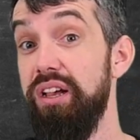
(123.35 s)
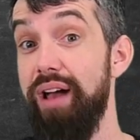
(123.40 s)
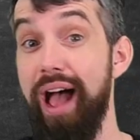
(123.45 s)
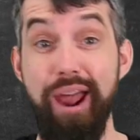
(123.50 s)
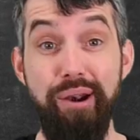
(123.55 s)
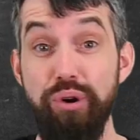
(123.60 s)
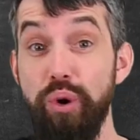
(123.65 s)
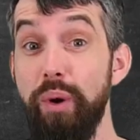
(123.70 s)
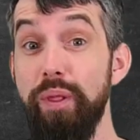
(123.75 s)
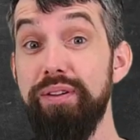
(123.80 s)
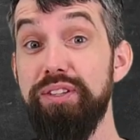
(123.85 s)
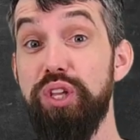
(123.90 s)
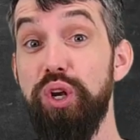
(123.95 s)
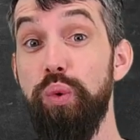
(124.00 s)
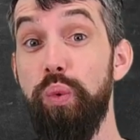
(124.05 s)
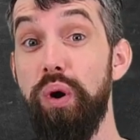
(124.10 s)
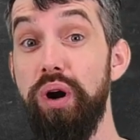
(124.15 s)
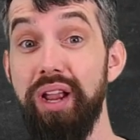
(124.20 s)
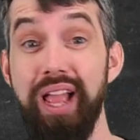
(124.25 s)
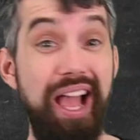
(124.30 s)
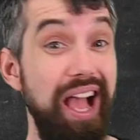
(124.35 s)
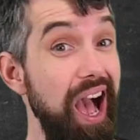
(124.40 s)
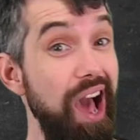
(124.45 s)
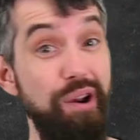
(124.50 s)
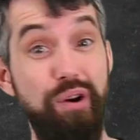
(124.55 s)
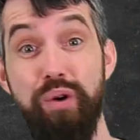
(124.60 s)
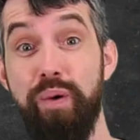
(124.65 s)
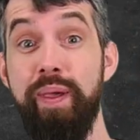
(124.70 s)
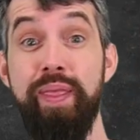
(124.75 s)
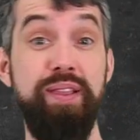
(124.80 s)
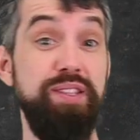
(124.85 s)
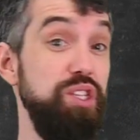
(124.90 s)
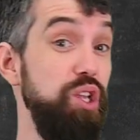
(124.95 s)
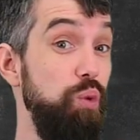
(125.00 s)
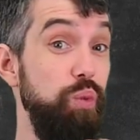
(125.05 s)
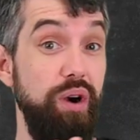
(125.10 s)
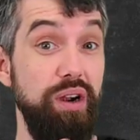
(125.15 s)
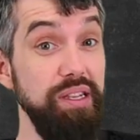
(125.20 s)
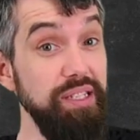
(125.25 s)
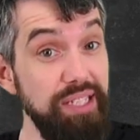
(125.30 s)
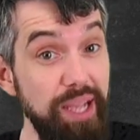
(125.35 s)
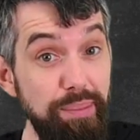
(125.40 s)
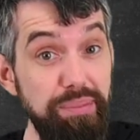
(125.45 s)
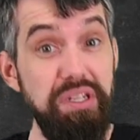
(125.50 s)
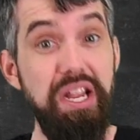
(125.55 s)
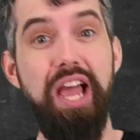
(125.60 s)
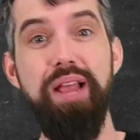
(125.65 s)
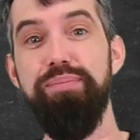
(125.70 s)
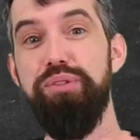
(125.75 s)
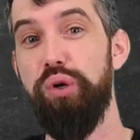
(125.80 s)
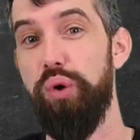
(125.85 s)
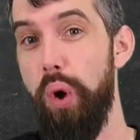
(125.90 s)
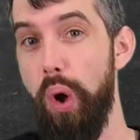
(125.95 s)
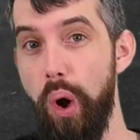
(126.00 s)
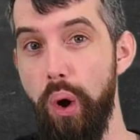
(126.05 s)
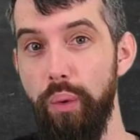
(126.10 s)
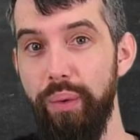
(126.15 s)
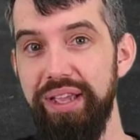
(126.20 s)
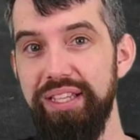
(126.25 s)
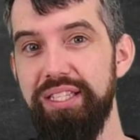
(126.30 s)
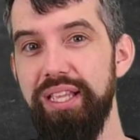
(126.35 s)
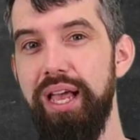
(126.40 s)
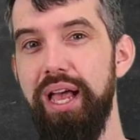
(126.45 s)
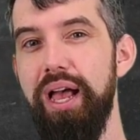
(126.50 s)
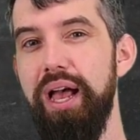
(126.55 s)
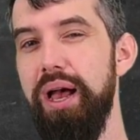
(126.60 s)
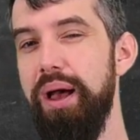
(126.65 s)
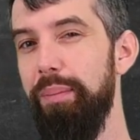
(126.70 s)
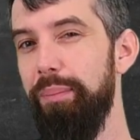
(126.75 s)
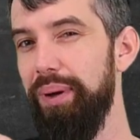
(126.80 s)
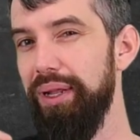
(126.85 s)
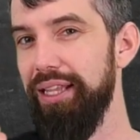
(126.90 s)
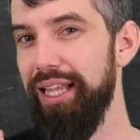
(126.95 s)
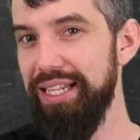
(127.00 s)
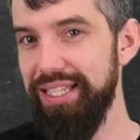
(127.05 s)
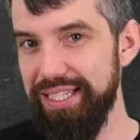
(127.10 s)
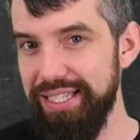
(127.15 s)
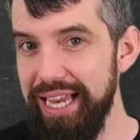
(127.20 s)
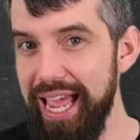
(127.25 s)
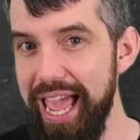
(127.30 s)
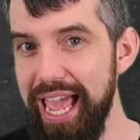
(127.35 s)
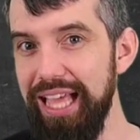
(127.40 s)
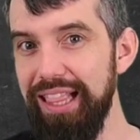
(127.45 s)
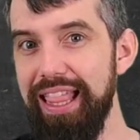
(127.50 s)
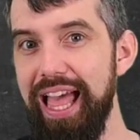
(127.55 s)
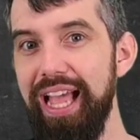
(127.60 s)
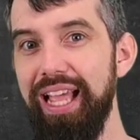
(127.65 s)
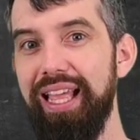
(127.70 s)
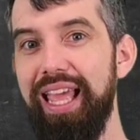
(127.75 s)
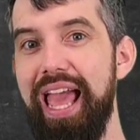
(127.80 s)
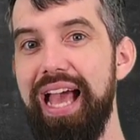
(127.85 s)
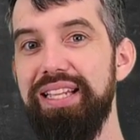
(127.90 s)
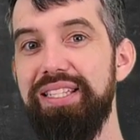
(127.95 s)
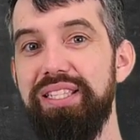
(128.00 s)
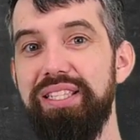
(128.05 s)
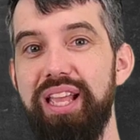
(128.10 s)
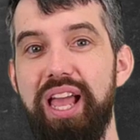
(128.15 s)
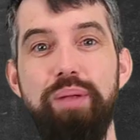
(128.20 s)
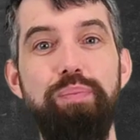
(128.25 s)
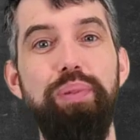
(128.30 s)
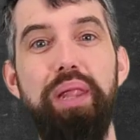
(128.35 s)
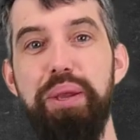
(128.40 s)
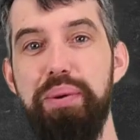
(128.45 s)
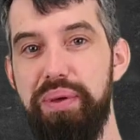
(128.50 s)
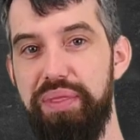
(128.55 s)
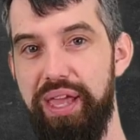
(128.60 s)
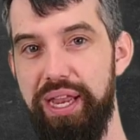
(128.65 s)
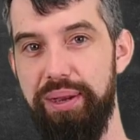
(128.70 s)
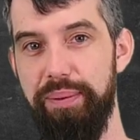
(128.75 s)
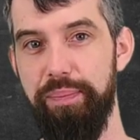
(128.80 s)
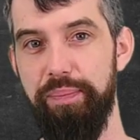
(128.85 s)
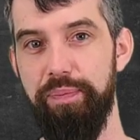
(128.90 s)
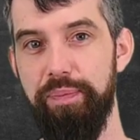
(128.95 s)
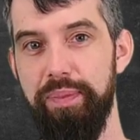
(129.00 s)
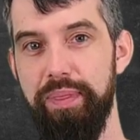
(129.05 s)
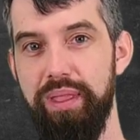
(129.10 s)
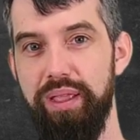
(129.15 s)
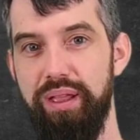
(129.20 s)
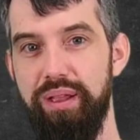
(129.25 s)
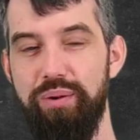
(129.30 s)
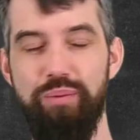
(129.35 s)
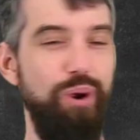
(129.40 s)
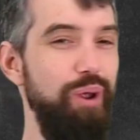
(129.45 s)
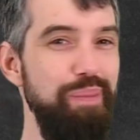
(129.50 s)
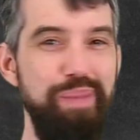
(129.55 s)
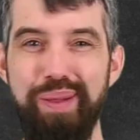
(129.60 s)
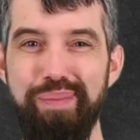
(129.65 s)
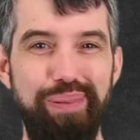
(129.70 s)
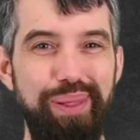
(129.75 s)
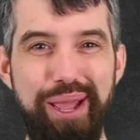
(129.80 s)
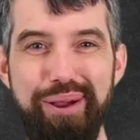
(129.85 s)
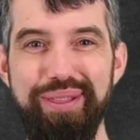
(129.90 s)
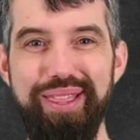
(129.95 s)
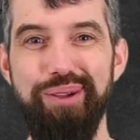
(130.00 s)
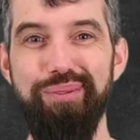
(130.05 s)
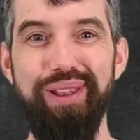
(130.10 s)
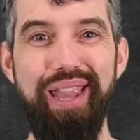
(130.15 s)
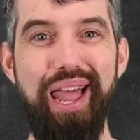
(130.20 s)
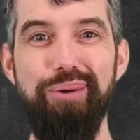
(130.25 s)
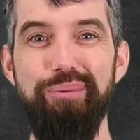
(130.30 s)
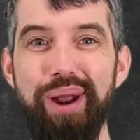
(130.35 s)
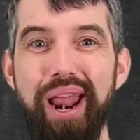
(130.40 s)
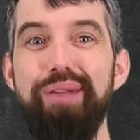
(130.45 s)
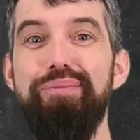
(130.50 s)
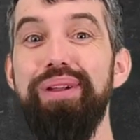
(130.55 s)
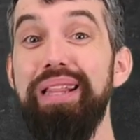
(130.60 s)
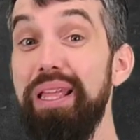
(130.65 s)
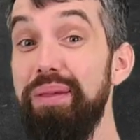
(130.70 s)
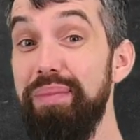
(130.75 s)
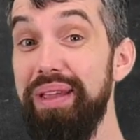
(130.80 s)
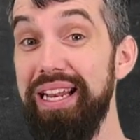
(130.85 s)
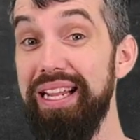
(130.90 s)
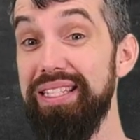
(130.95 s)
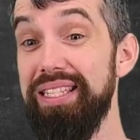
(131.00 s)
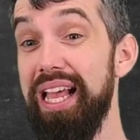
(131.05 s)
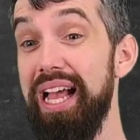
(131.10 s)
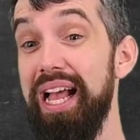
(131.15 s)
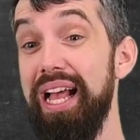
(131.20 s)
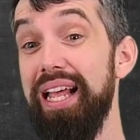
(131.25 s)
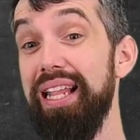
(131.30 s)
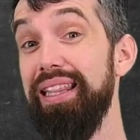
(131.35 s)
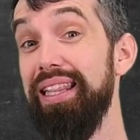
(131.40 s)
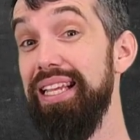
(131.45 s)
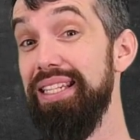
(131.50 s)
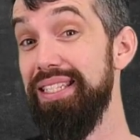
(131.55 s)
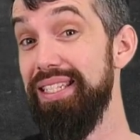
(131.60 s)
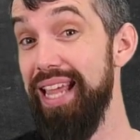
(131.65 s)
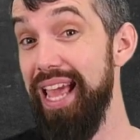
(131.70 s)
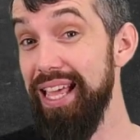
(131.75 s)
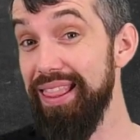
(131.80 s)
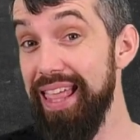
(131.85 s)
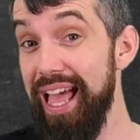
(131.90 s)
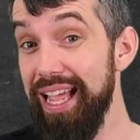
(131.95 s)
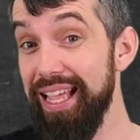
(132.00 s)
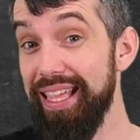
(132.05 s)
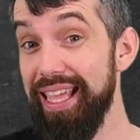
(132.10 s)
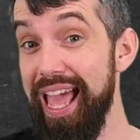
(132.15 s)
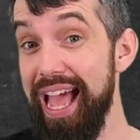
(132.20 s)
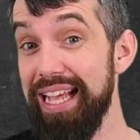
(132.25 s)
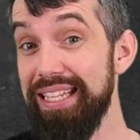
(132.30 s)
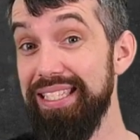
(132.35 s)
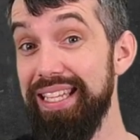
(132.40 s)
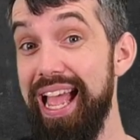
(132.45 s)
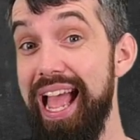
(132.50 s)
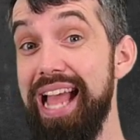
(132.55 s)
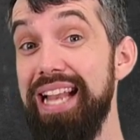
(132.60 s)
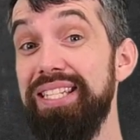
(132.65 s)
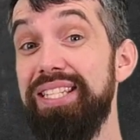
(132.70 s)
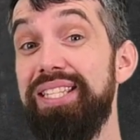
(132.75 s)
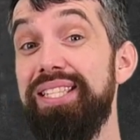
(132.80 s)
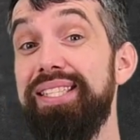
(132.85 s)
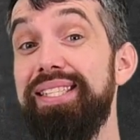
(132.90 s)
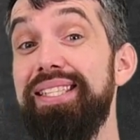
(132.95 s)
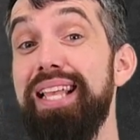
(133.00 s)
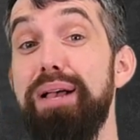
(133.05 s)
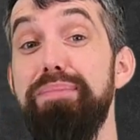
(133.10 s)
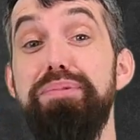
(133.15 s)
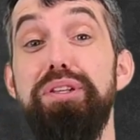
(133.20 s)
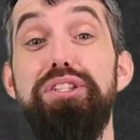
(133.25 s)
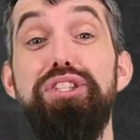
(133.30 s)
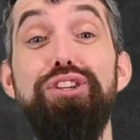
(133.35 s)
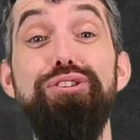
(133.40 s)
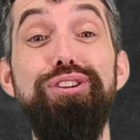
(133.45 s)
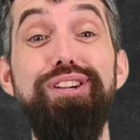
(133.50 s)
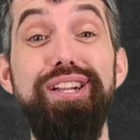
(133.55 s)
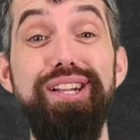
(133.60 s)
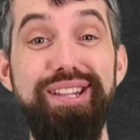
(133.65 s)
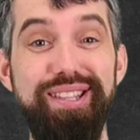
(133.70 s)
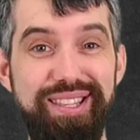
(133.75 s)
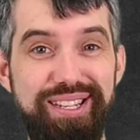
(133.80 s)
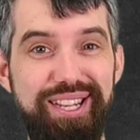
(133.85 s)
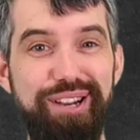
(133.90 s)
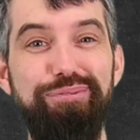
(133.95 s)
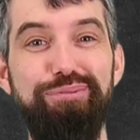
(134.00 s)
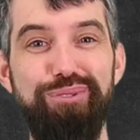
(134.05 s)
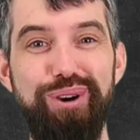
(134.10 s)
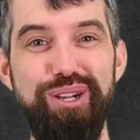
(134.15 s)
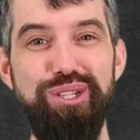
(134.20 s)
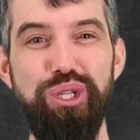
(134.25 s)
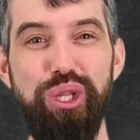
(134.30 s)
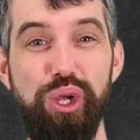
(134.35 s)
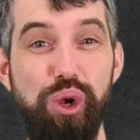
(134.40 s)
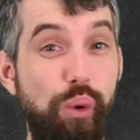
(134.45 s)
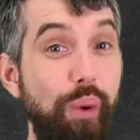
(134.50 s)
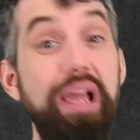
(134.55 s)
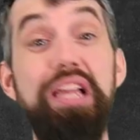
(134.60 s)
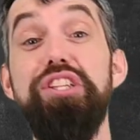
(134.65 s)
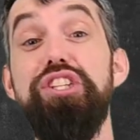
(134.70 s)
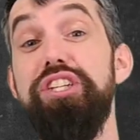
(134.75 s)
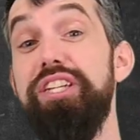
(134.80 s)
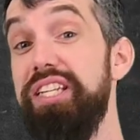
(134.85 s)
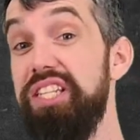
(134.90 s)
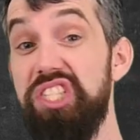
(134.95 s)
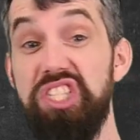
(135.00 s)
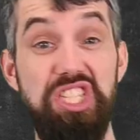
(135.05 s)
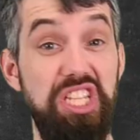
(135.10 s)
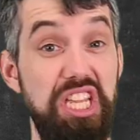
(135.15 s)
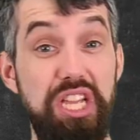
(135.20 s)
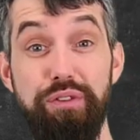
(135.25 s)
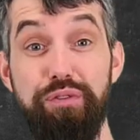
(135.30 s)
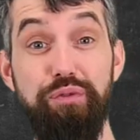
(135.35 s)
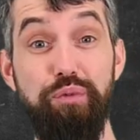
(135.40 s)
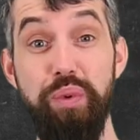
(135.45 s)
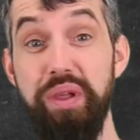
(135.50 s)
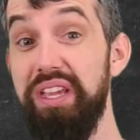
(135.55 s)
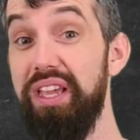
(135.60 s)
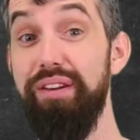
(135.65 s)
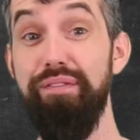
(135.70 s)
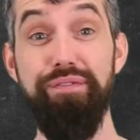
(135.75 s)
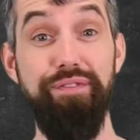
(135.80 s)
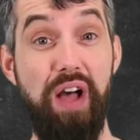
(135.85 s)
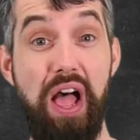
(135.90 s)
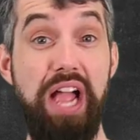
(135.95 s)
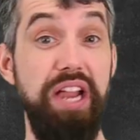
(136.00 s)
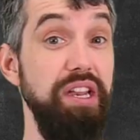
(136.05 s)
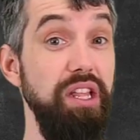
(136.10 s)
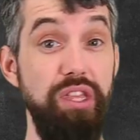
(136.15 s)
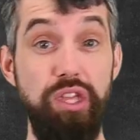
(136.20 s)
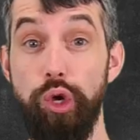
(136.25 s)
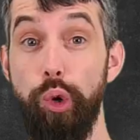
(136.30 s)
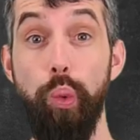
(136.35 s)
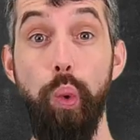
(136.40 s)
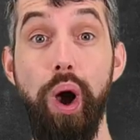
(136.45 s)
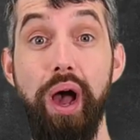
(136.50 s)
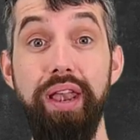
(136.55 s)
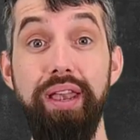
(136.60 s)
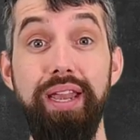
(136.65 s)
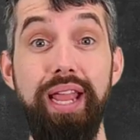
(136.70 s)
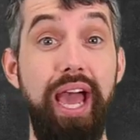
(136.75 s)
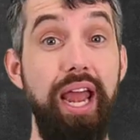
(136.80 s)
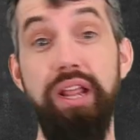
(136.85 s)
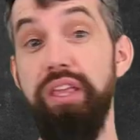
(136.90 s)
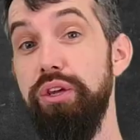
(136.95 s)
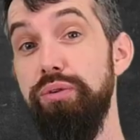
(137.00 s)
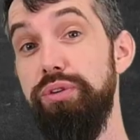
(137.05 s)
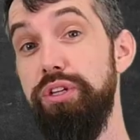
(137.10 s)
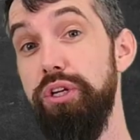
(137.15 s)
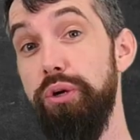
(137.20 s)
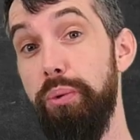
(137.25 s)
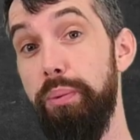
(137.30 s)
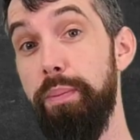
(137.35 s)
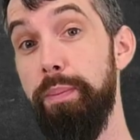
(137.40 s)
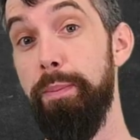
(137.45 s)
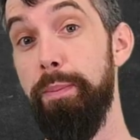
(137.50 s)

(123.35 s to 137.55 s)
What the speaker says: I don't know whether it's going to work. I don't know whether it's going to work sometimes or always, but let's take that guess and play with it. What do I mean play with it? Well, what I really mean is let's take that guess and substitute it into the differential equation and see if we can find a u1 and a u2.